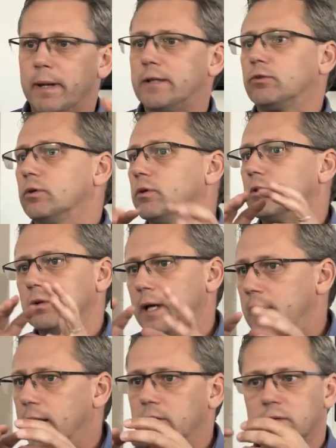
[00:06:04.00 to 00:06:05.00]
better,
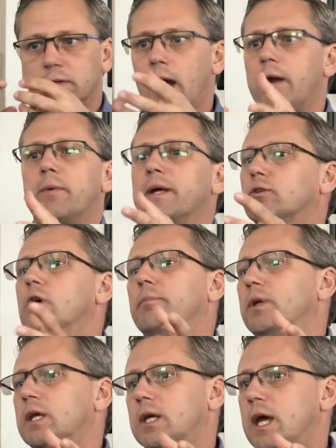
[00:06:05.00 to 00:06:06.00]
and direct
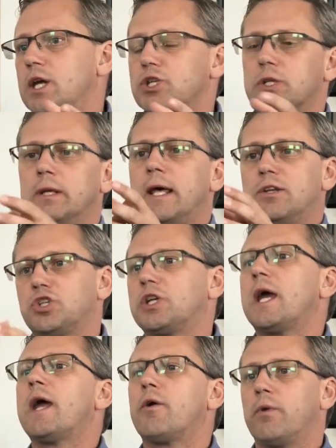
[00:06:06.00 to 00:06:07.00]
communication and
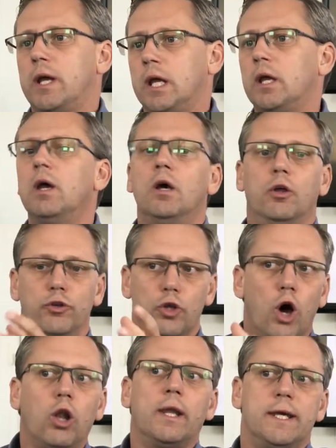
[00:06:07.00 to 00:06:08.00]
sharing
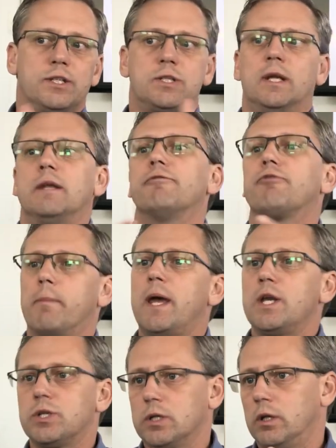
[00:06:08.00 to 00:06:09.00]
knowledge and
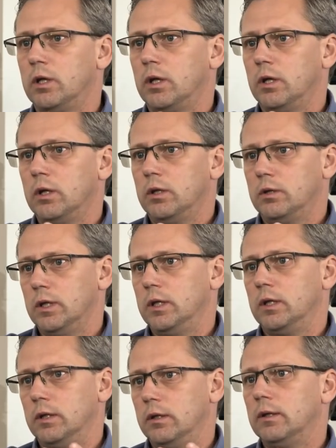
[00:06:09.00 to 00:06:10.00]
information
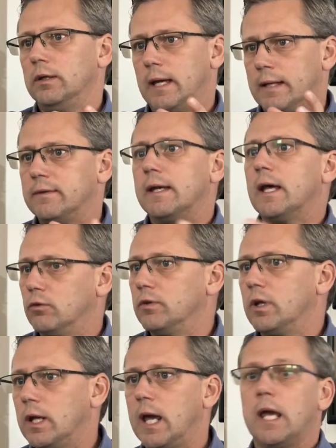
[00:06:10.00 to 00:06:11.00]
at the end
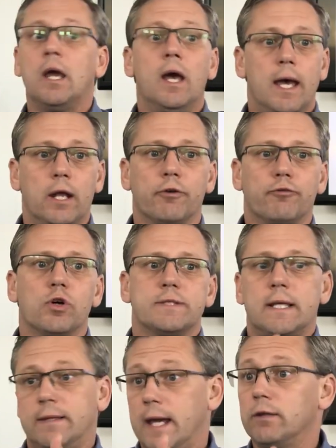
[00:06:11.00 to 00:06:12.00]
of the day. And of
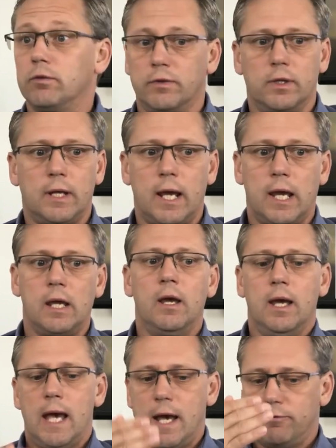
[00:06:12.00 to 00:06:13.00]
course, at the end of the day,
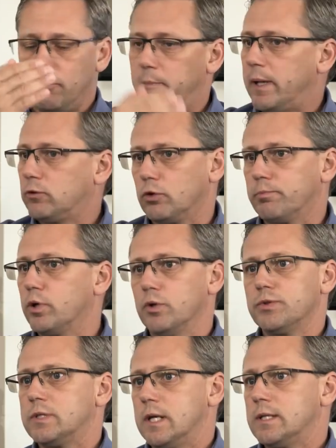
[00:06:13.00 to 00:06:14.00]
have a better
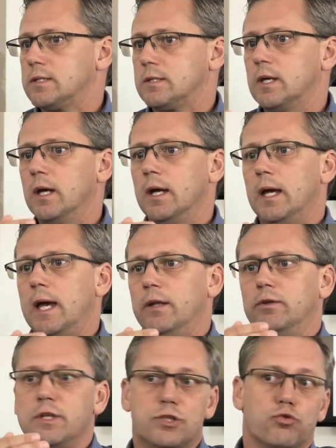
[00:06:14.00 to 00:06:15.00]
process
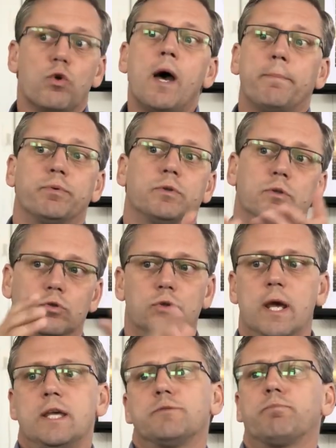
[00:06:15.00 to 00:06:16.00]
and disrupt
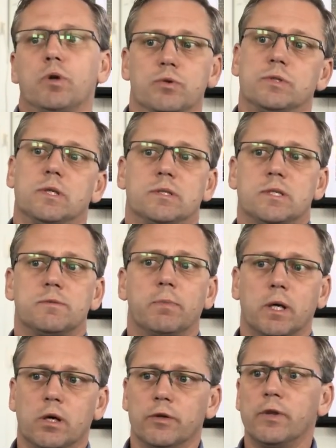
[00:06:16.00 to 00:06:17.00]
today's processes,
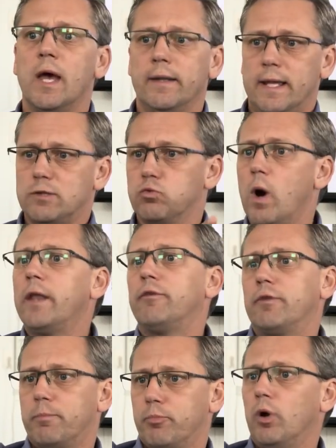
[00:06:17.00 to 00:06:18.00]
because that's one
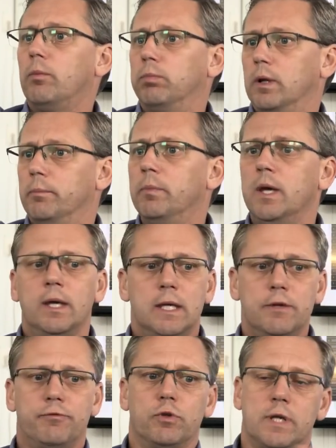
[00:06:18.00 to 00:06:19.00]
of the problem.
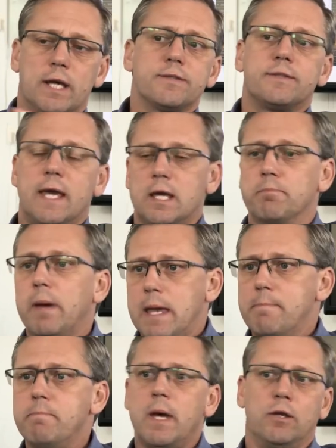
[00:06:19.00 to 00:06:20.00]
If you just take
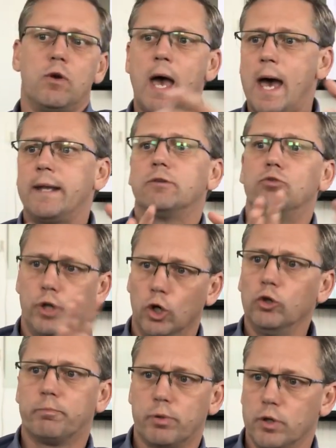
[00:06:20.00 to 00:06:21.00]
BIM and you add it to the
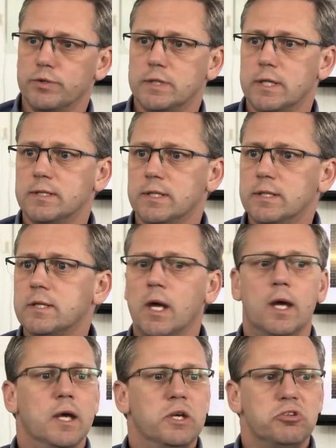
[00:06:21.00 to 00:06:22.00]
old processes,
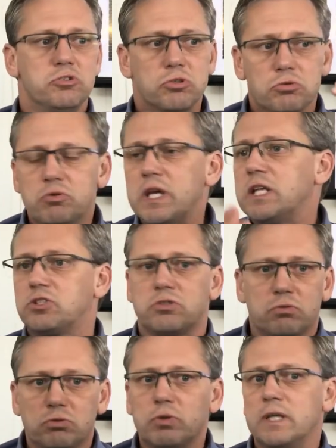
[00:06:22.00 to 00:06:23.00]
you
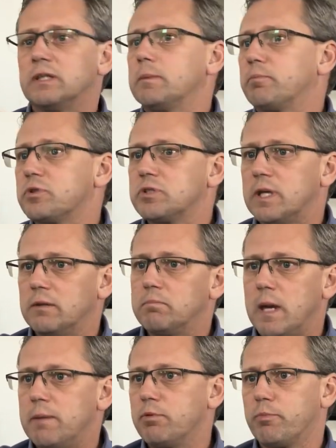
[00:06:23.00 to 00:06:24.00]
reach 20%
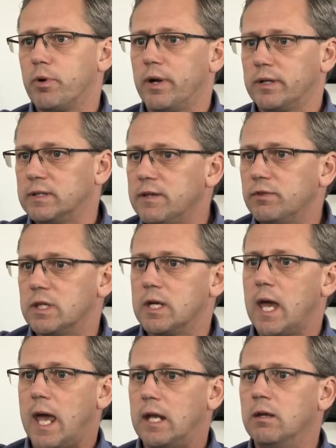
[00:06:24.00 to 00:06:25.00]
maybe productivity
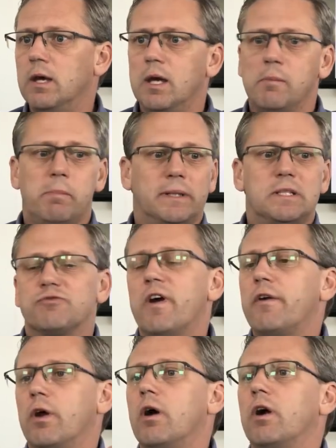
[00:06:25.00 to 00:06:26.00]
gain, but it's
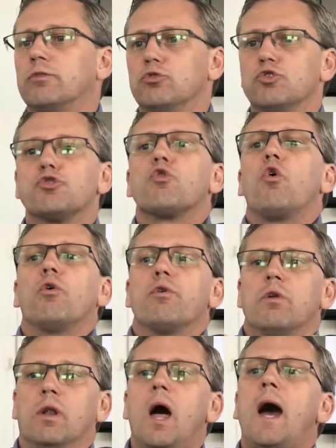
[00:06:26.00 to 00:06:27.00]
very hard to draw
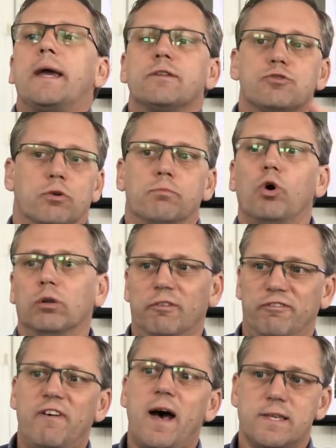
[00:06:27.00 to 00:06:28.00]
lines or
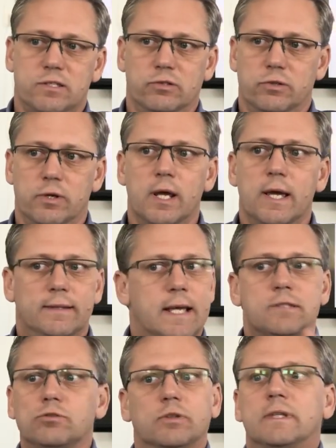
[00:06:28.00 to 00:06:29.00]
model faster.
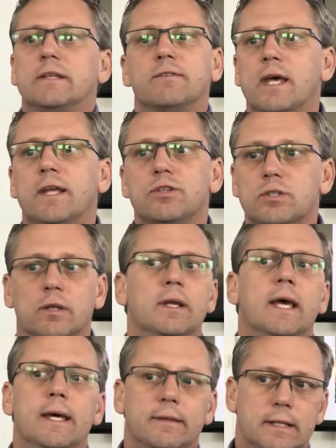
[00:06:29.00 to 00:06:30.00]
That's not the intention.
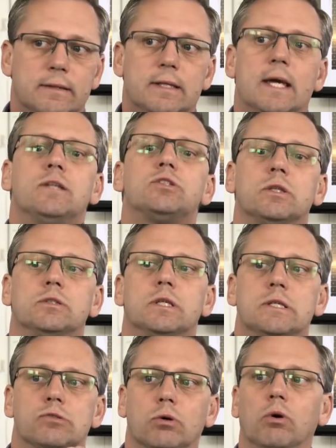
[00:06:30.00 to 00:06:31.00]
The intention
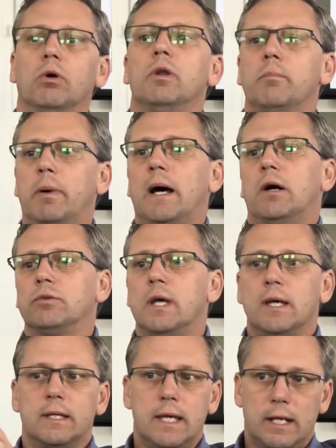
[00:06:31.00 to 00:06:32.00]
is all about
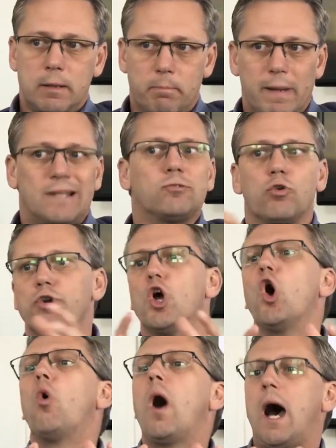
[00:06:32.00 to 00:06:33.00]
getting better
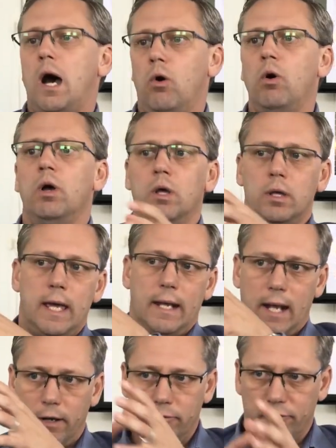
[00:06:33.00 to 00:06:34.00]
know-how
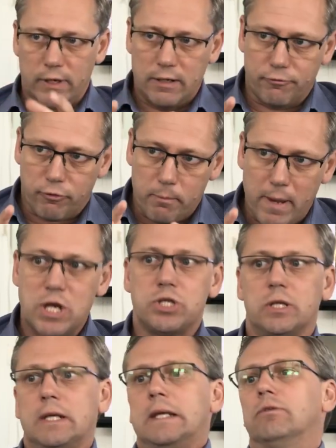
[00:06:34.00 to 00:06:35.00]
and
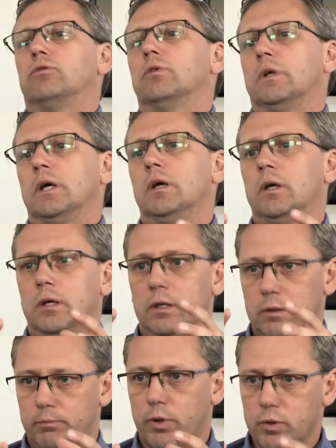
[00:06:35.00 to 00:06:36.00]
information into the
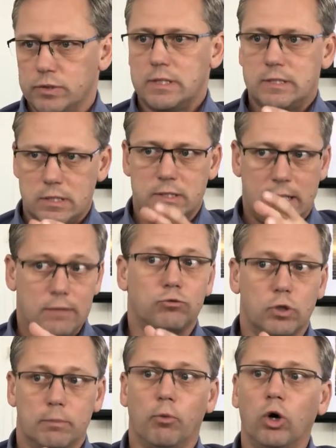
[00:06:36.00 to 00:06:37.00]
processes and
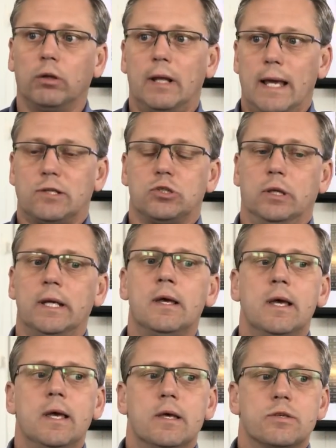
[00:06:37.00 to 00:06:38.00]
into the model actually,
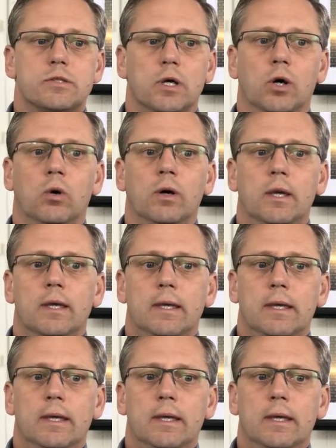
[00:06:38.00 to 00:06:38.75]
so